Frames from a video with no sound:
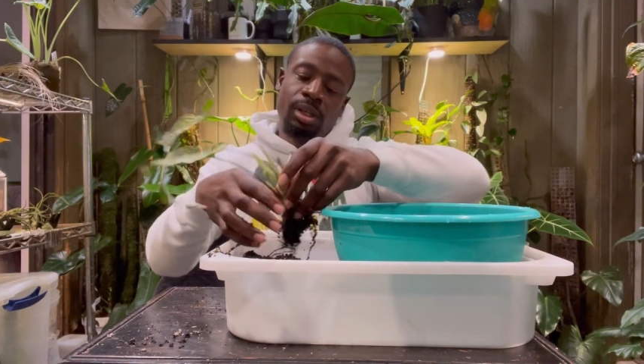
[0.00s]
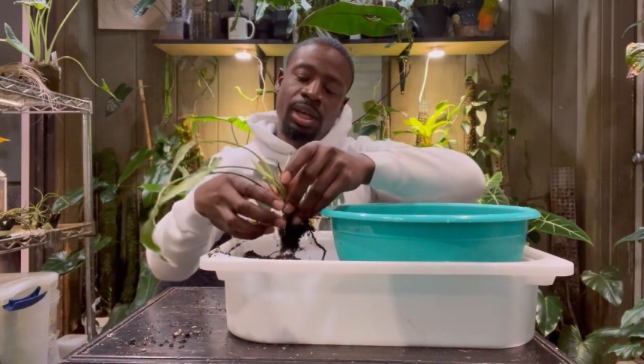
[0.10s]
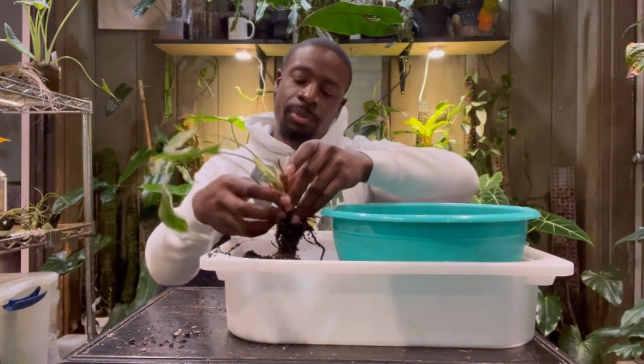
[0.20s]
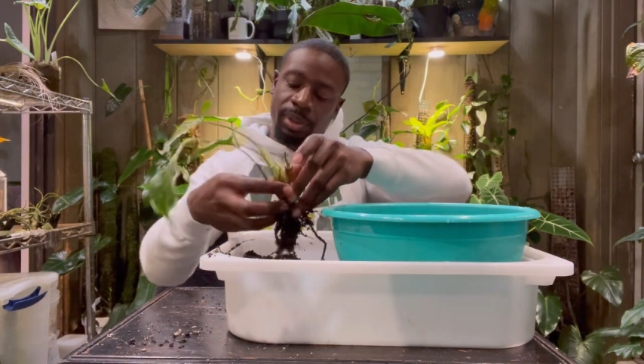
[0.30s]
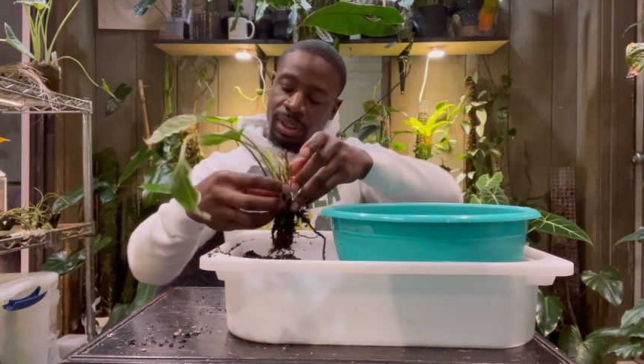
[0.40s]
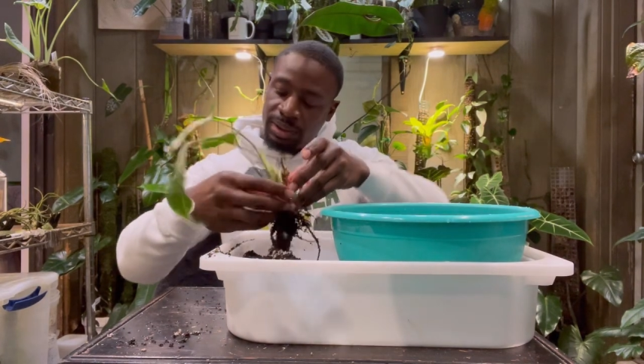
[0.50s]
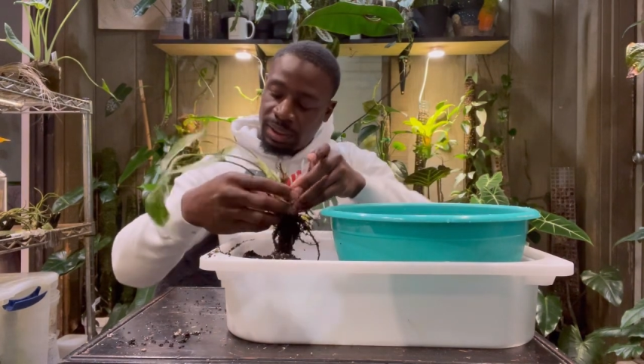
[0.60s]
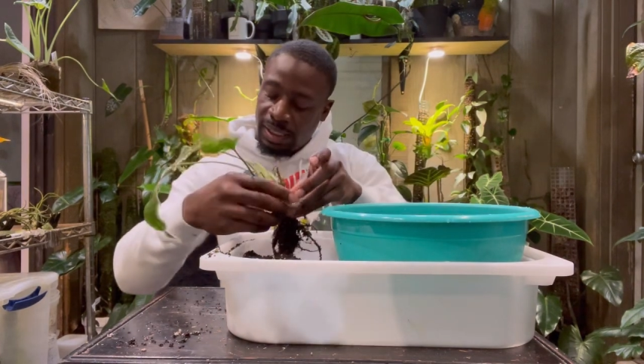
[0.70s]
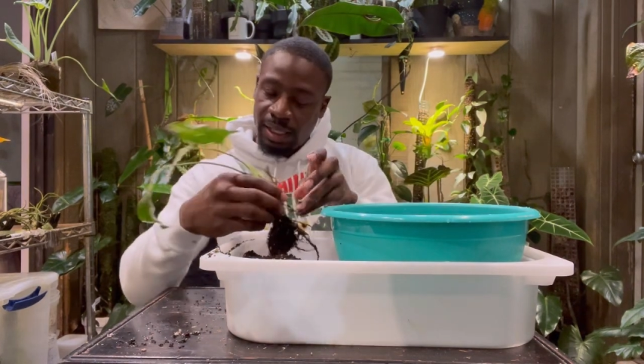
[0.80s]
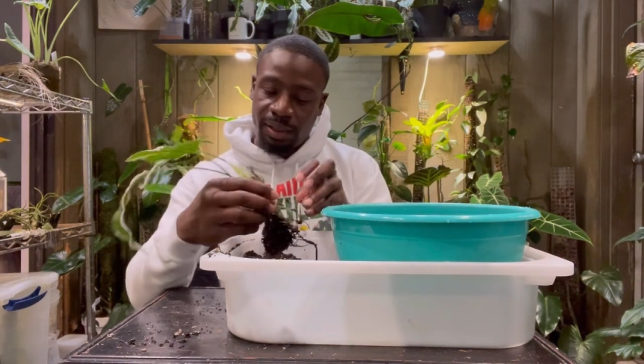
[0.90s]
And because
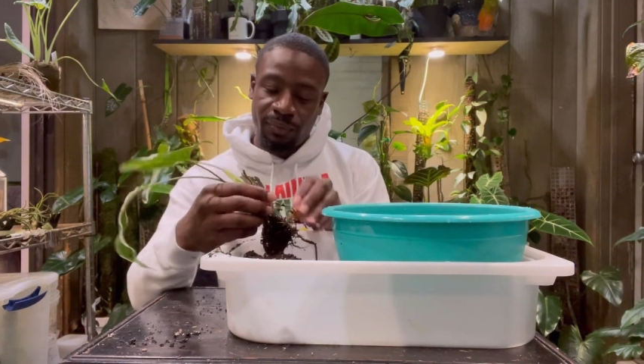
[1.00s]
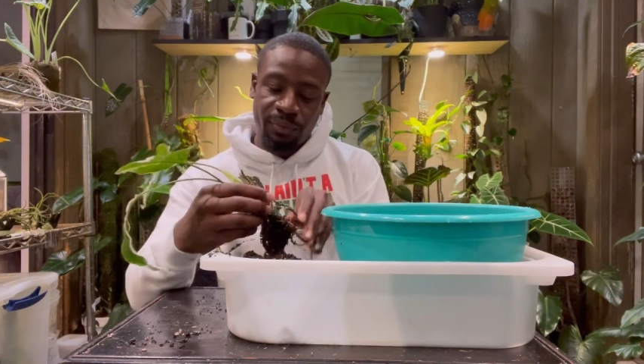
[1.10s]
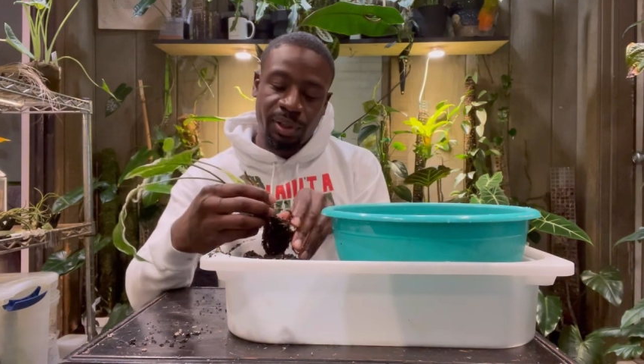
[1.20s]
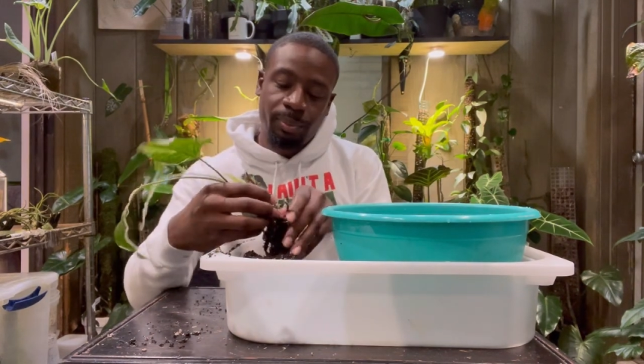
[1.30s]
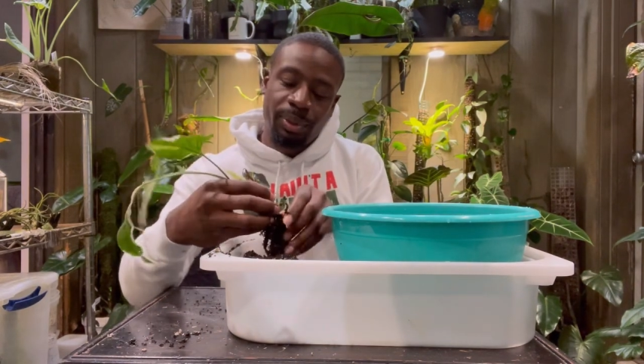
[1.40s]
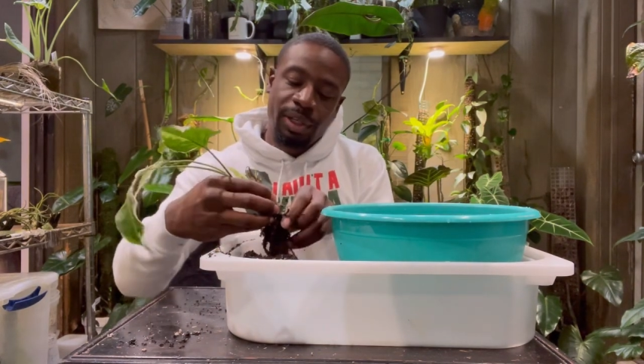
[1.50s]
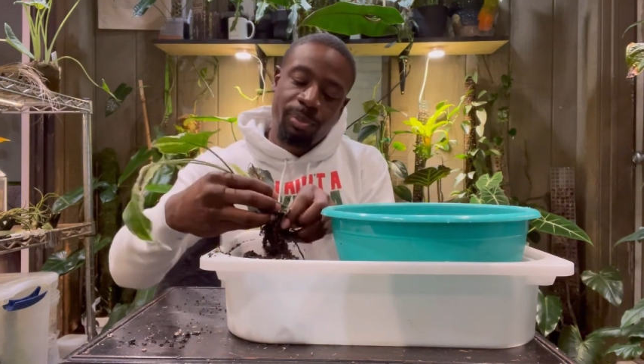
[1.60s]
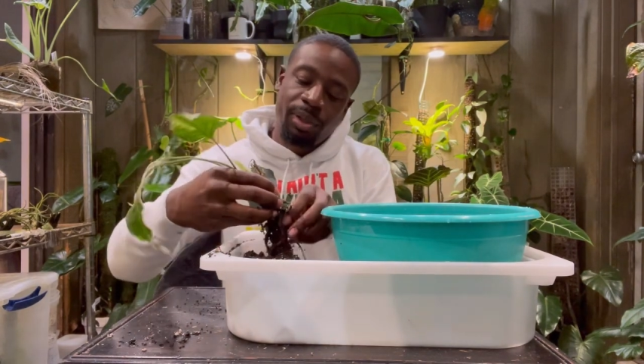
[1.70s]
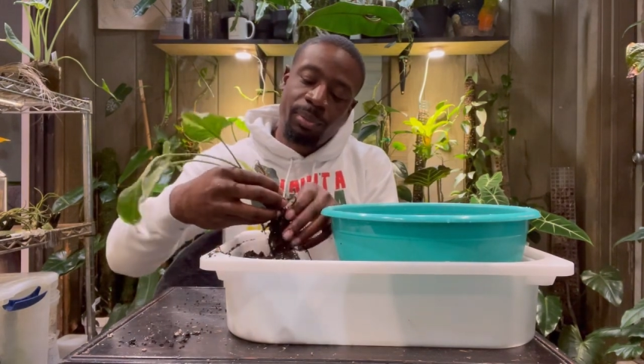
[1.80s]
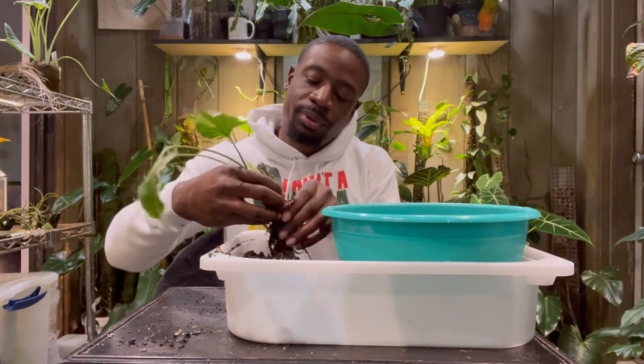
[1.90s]
I got it from Plant
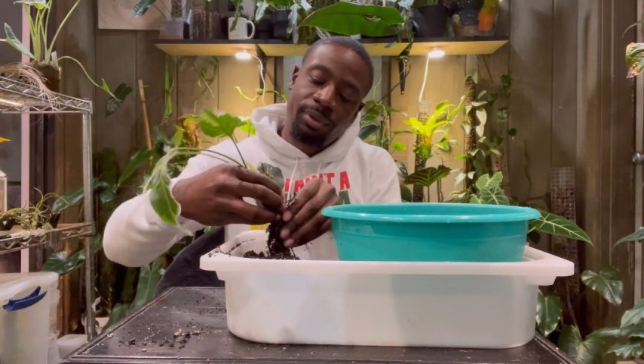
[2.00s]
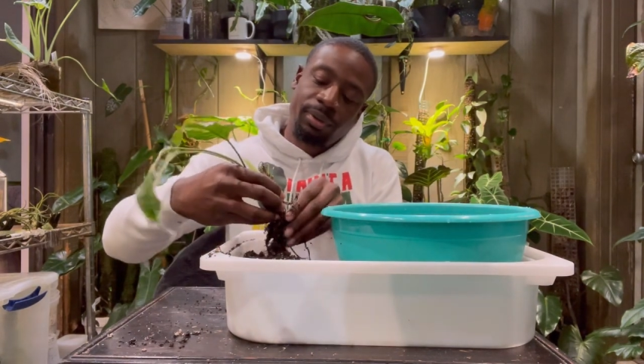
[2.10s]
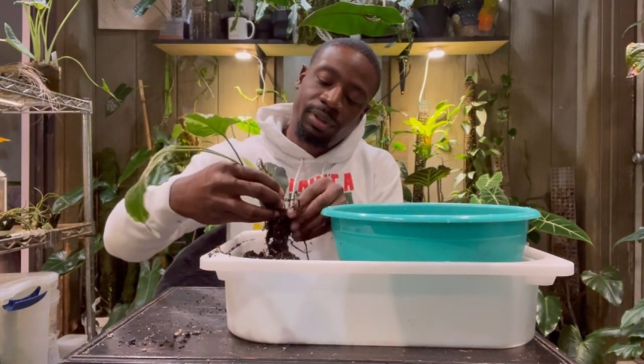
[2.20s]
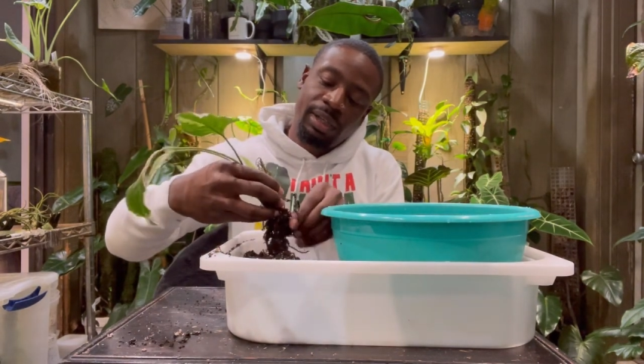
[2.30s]
People,